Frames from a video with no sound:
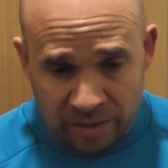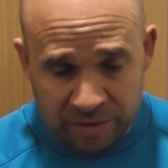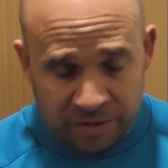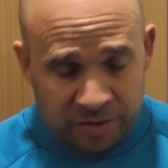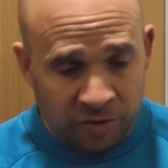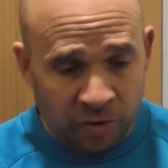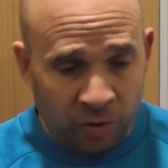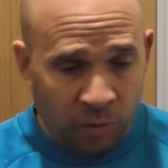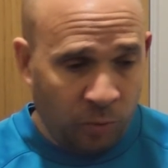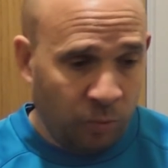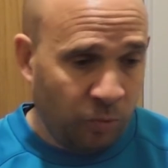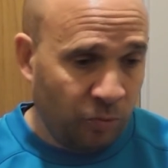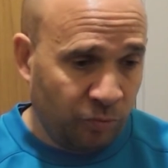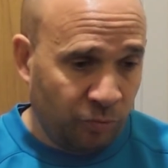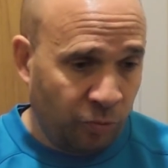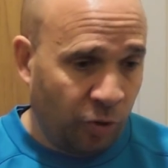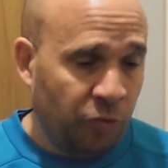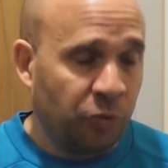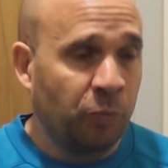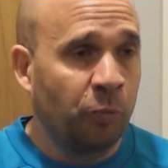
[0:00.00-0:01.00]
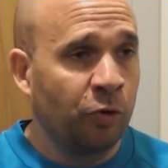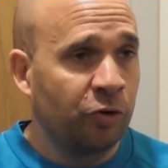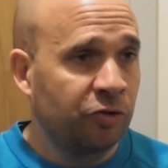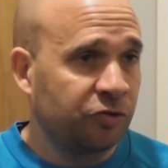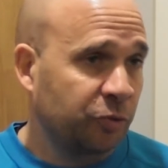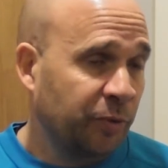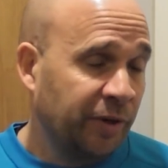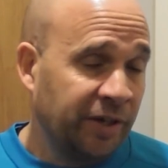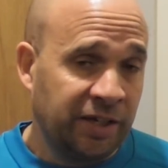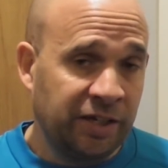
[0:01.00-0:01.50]
Rod
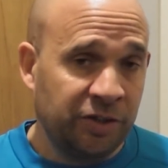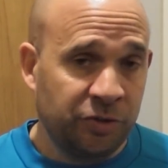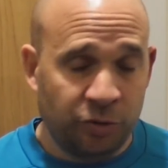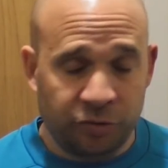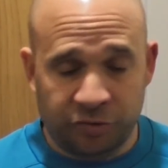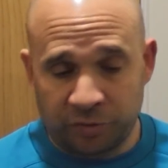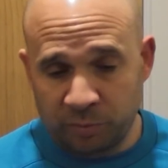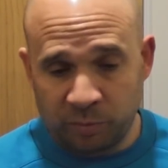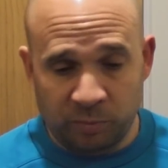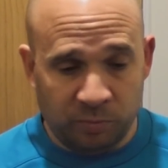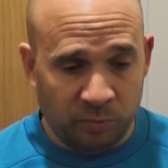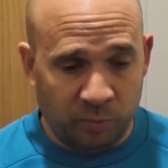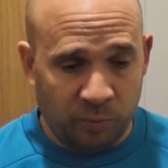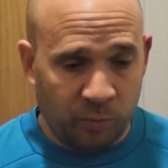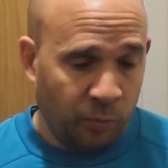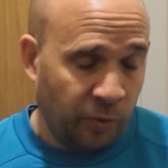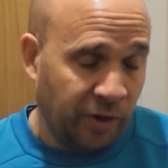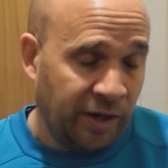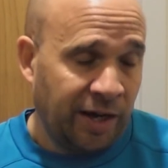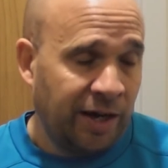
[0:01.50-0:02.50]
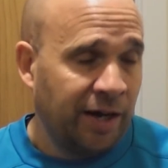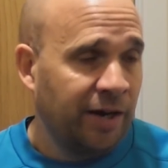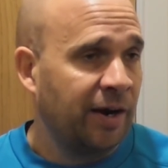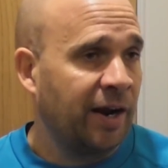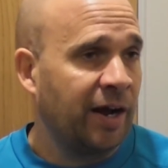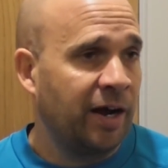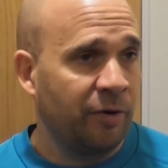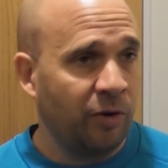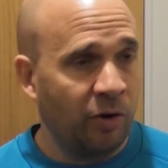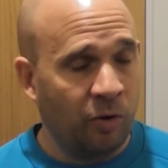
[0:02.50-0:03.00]
works the way he does, and we are
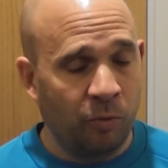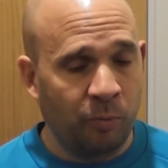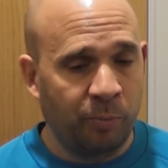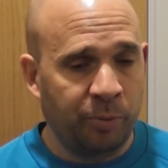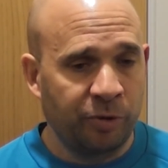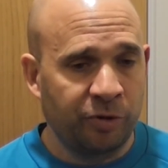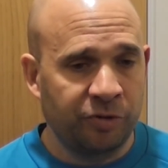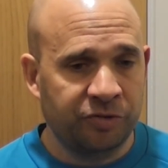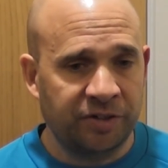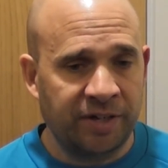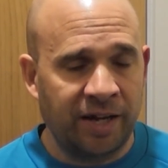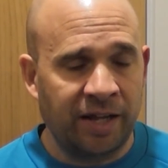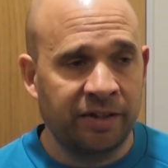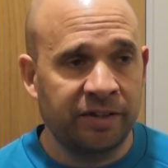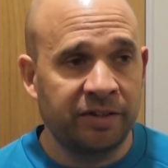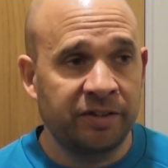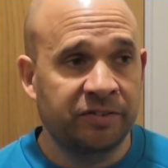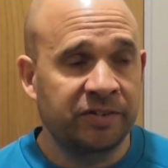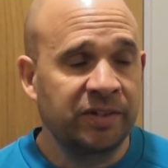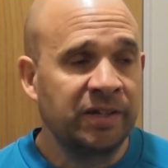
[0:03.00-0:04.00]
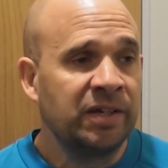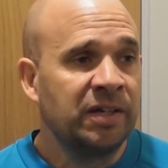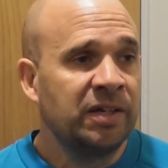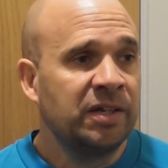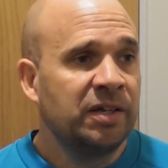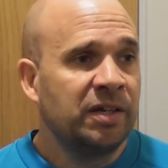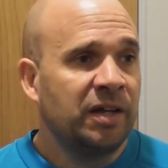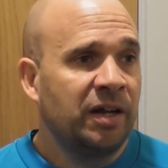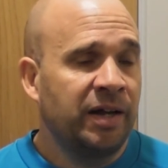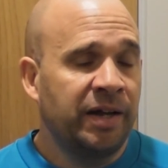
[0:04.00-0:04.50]
our own personalities.
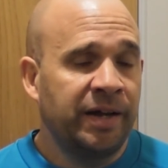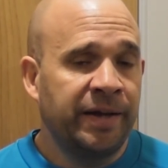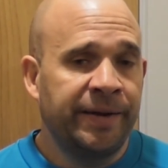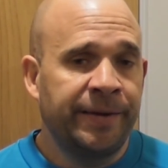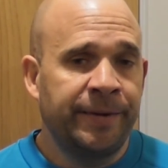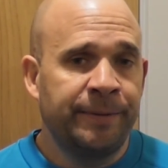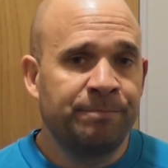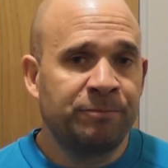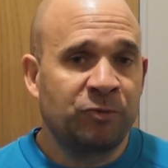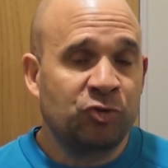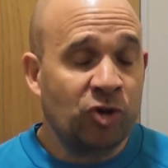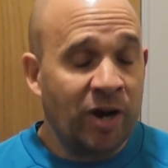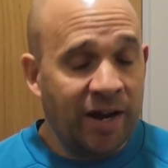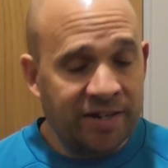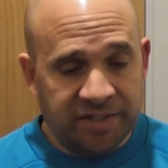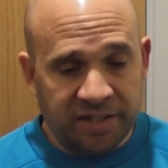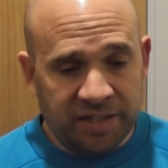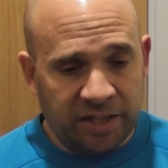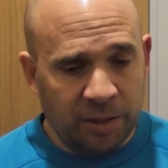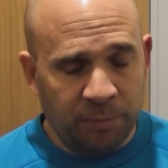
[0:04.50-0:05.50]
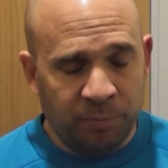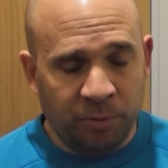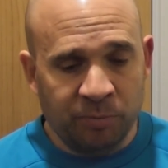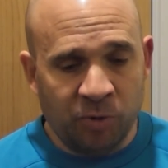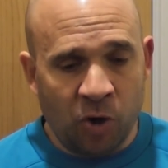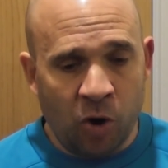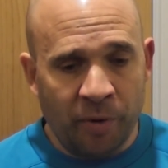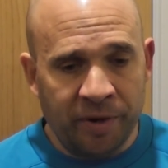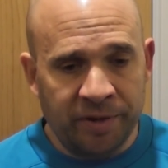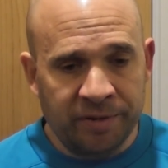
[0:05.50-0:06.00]
Try to keep
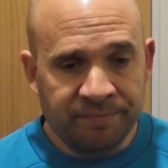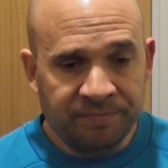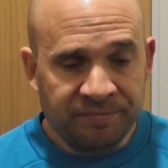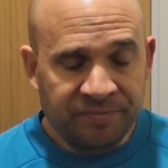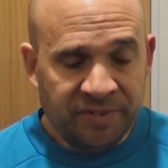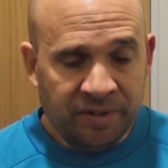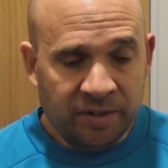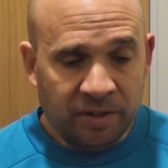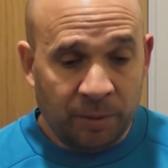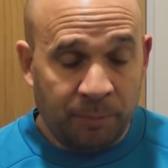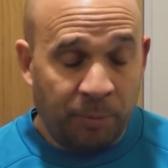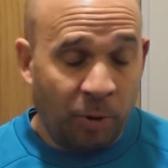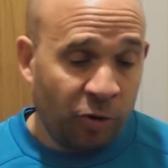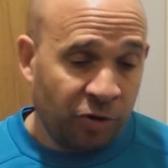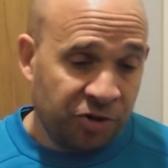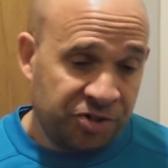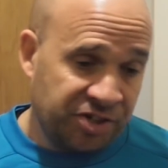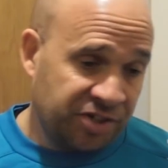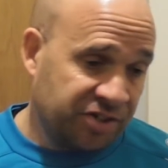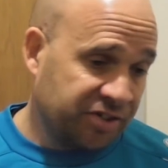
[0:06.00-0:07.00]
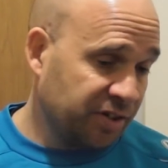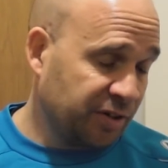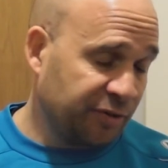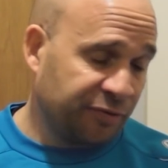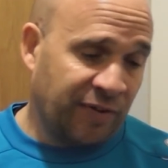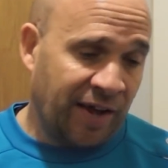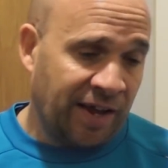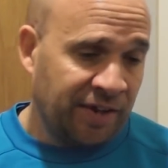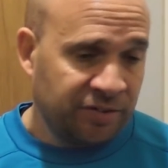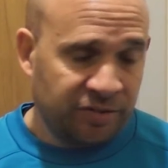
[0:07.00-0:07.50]
them going. Apologies to the
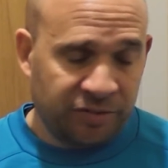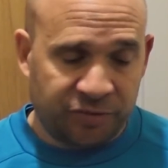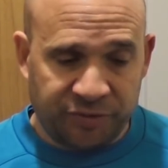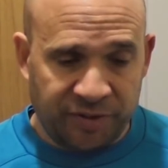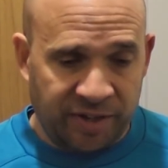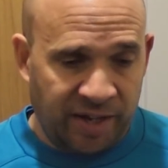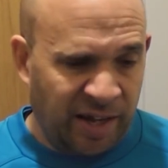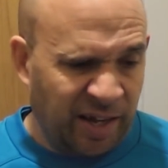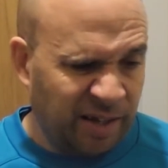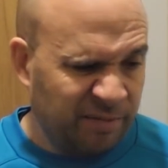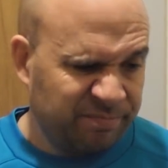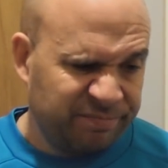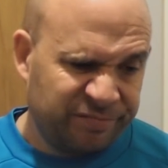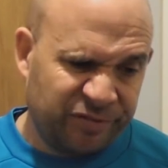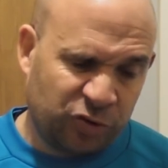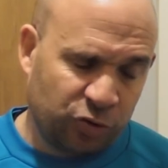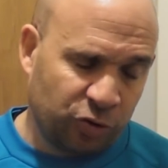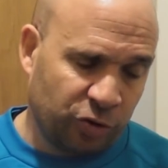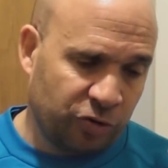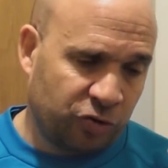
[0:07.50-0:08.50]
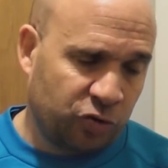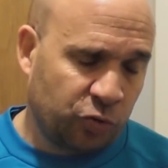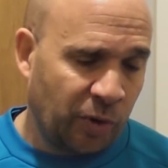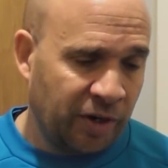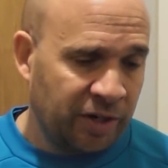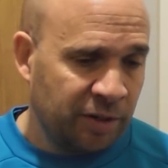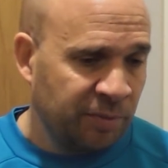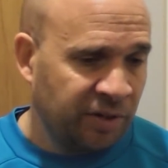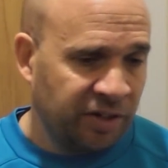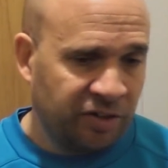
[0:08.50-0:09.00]
fans for that sort of
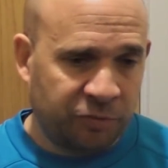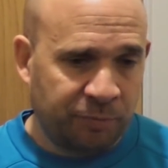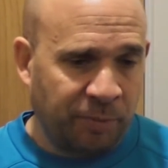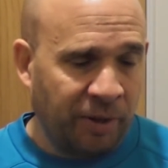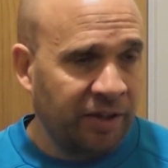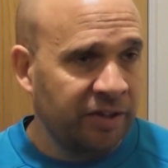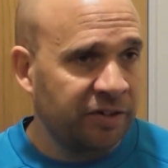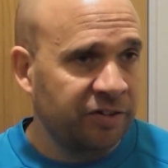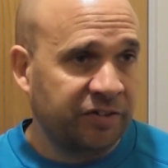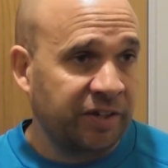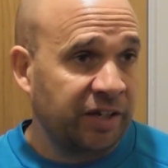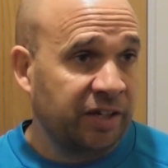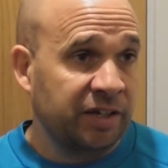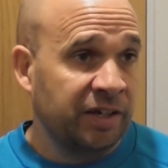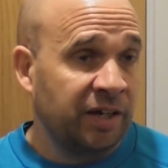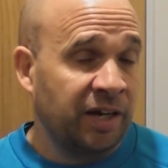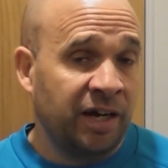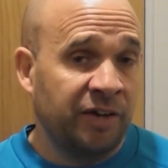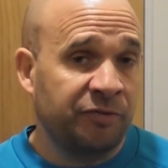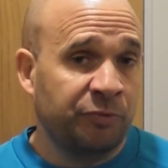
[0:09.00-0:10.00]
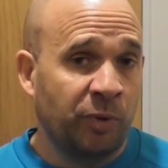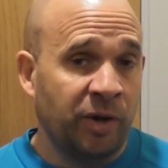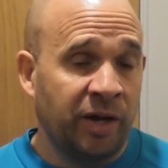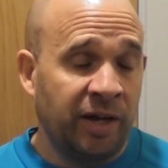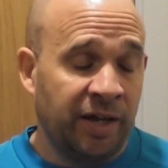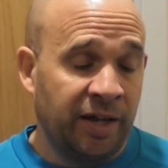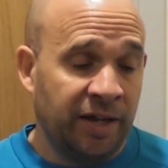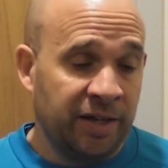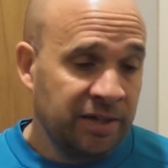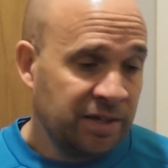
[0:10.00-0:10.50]
20-minute spell in the second half
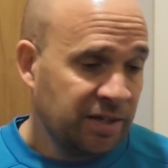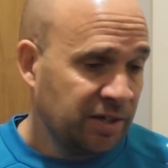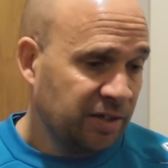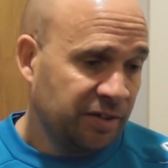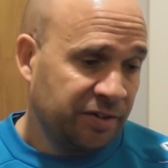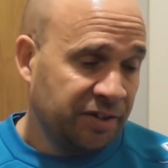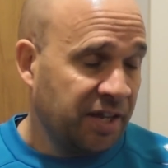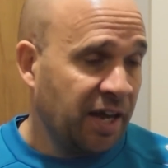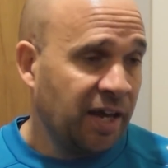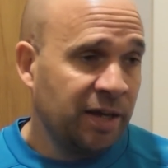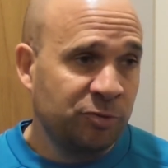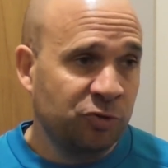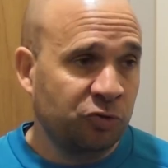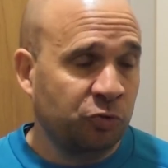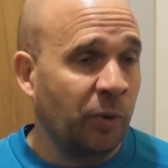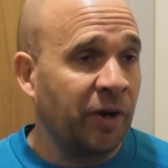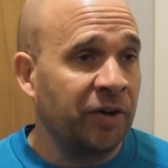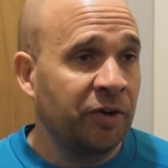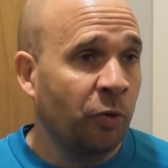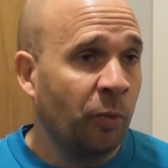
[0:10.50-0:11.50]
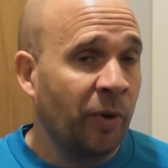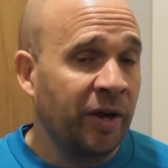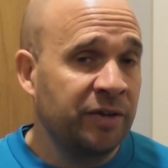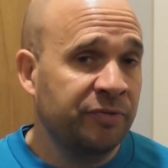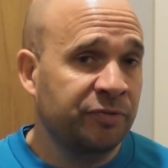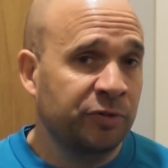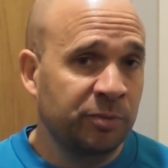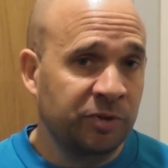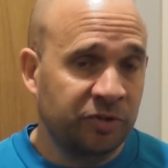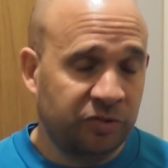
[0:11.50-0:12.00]
where the game just went away
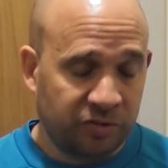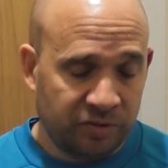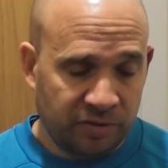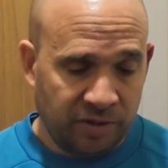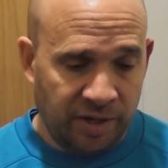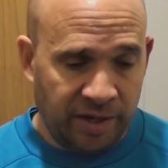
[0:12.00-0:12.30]
from us.